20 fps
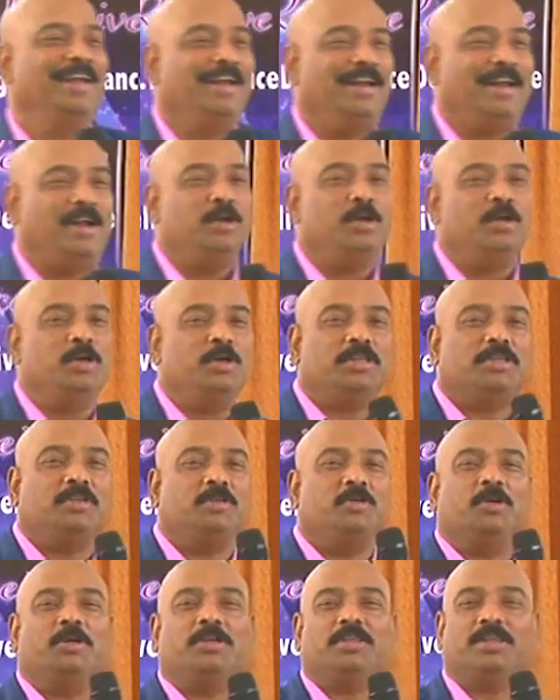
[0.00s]
Now you did,
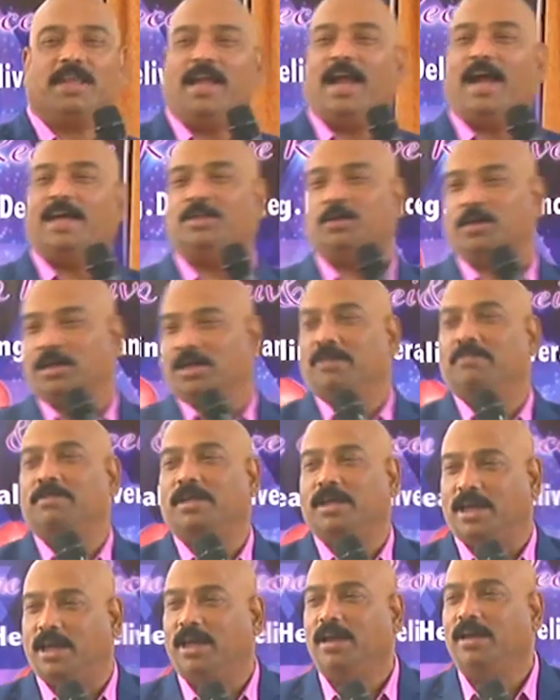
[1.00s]
you did think I should give him
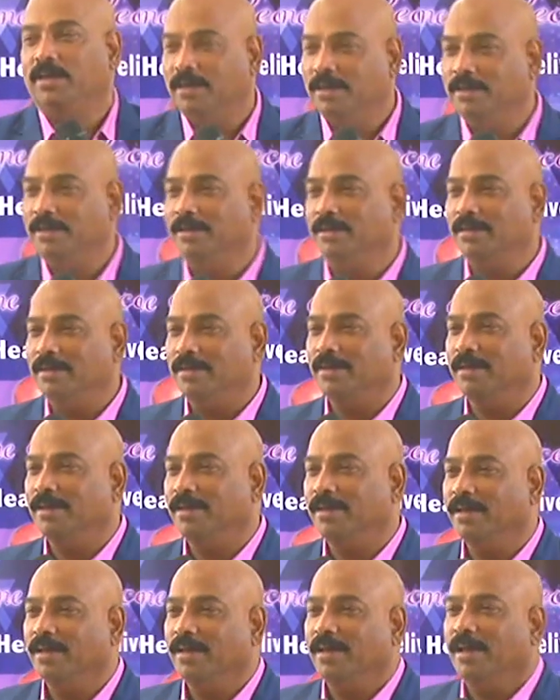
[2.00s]
the key?
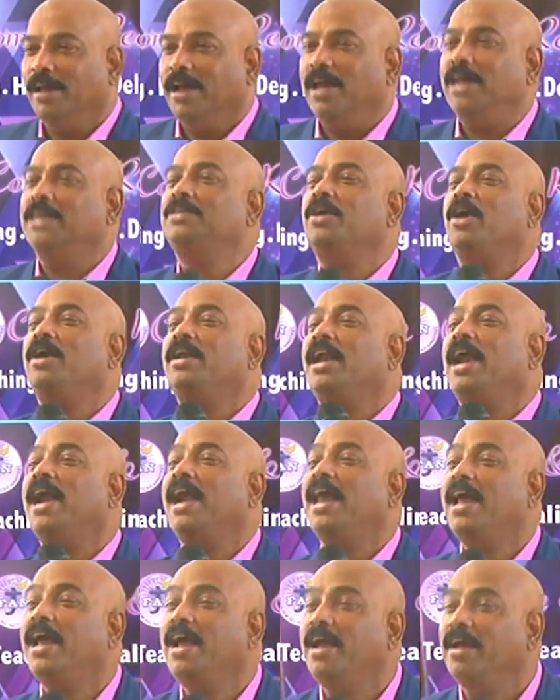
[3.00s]
He's not
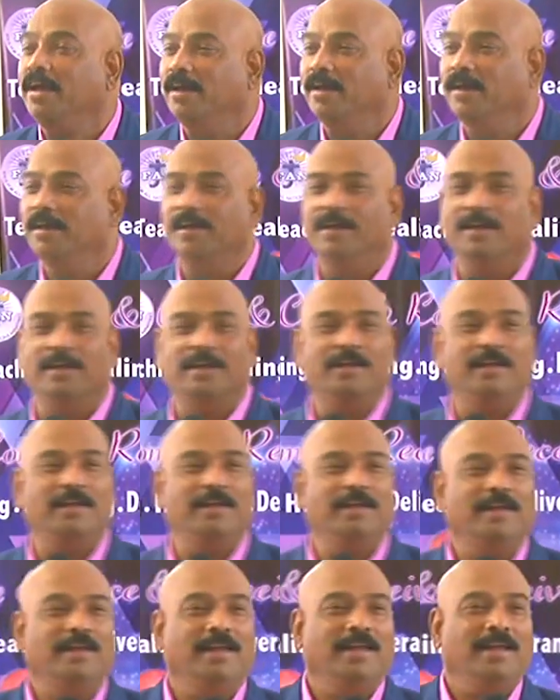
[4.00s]
ready.
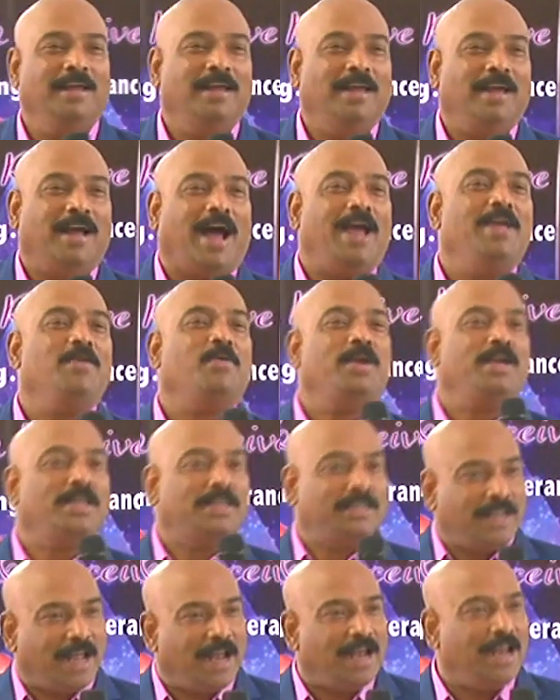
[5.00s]
Are you
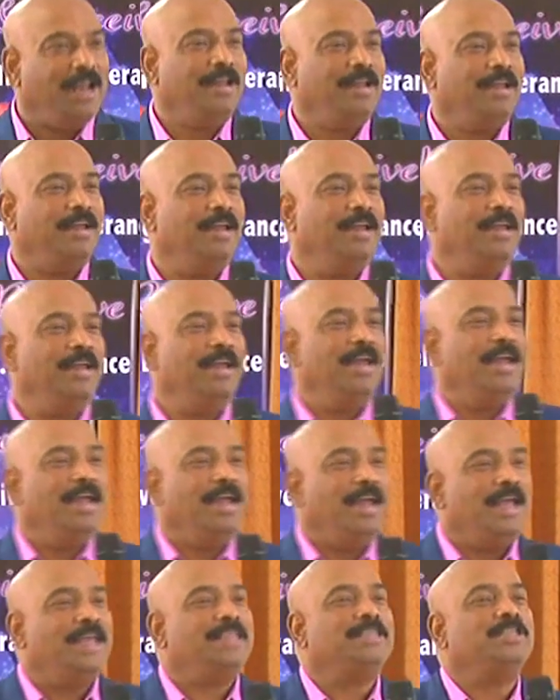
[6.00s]
understanding?
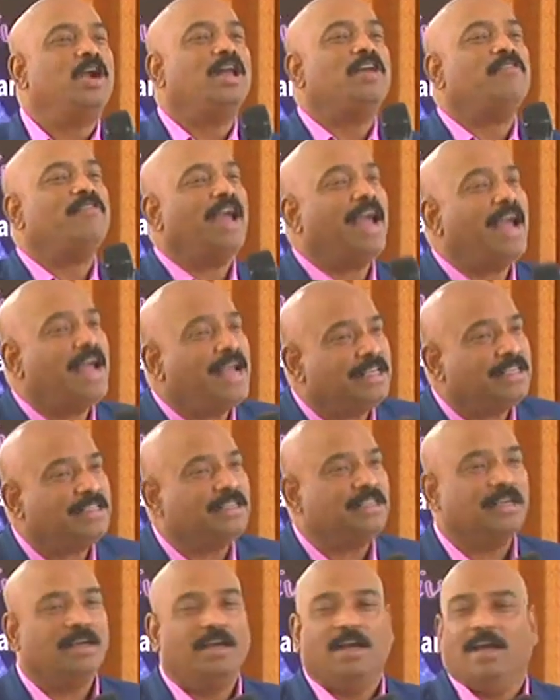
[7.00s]
He's not of
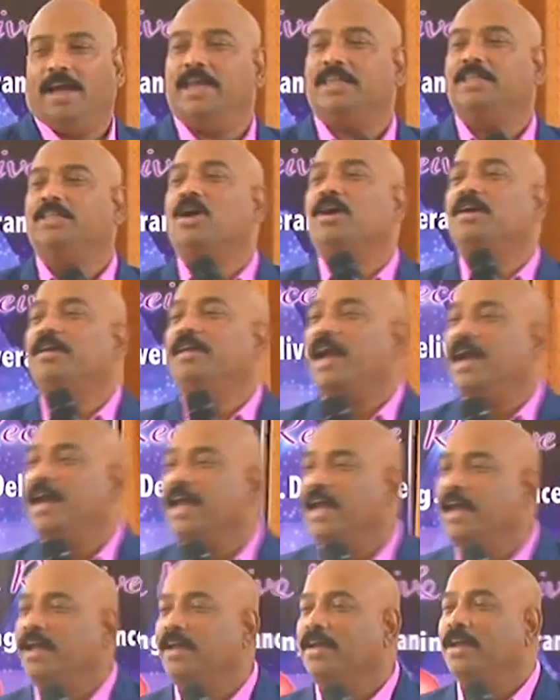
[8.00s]
age. He's not
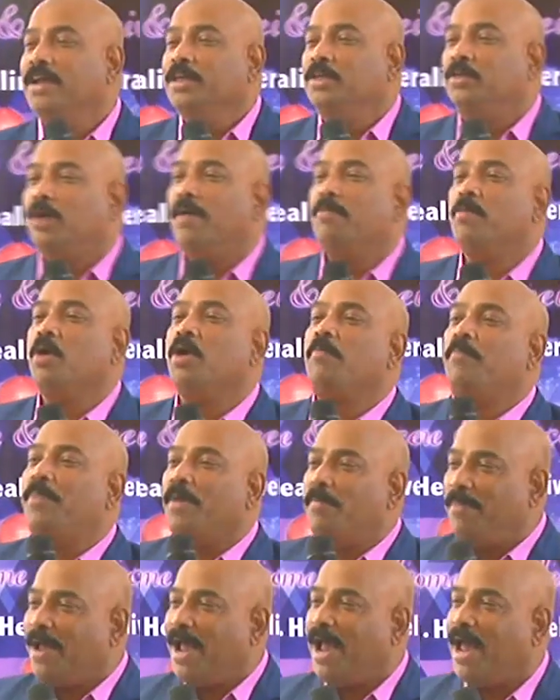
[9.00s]
ready. So I'm going to
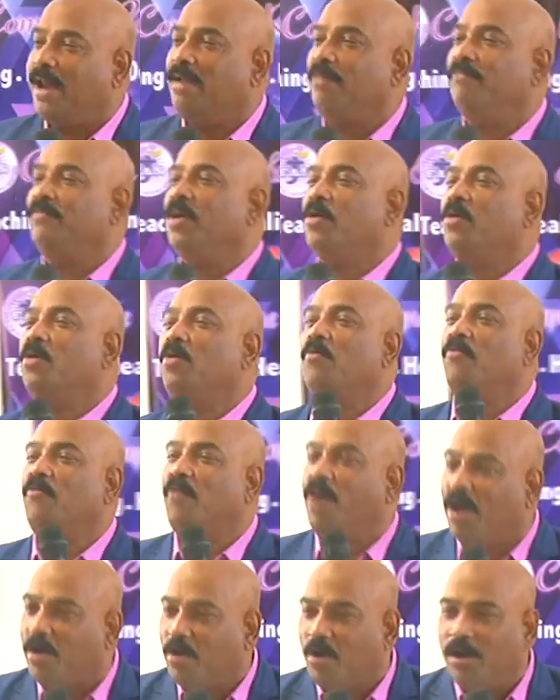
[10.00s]
prepare him. We're going to
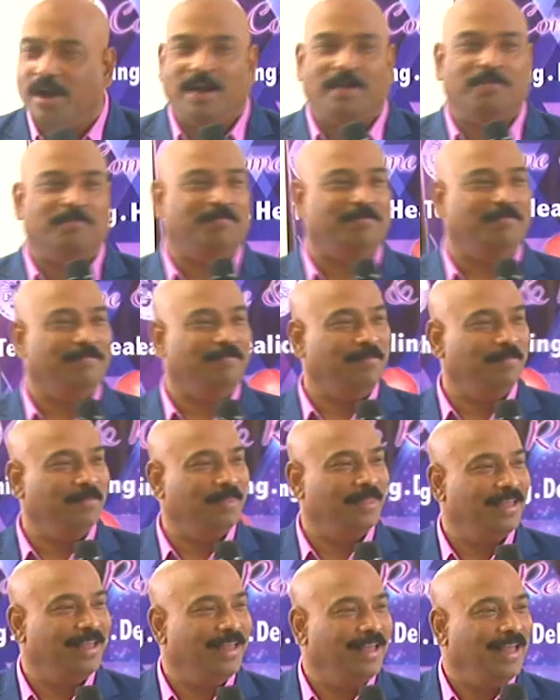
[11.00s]
work on him.
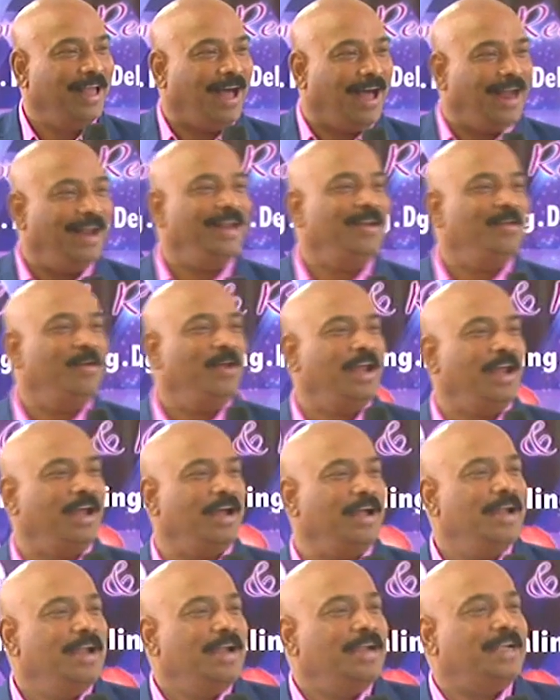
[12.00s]

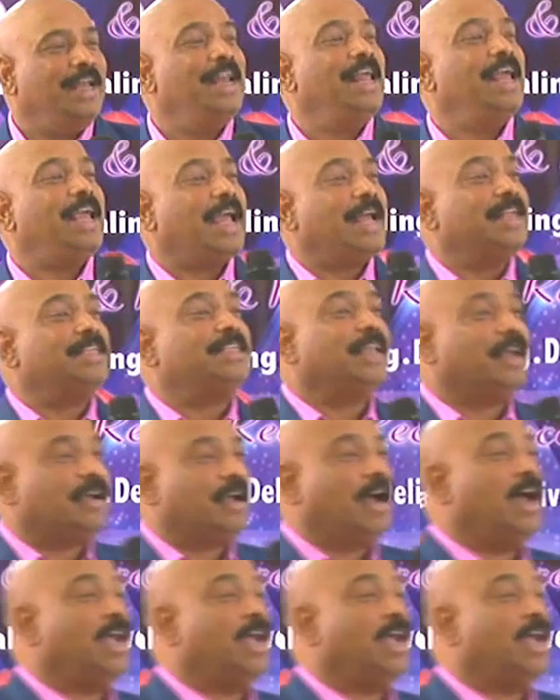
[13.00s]
Hallelujah. Till he gets the car.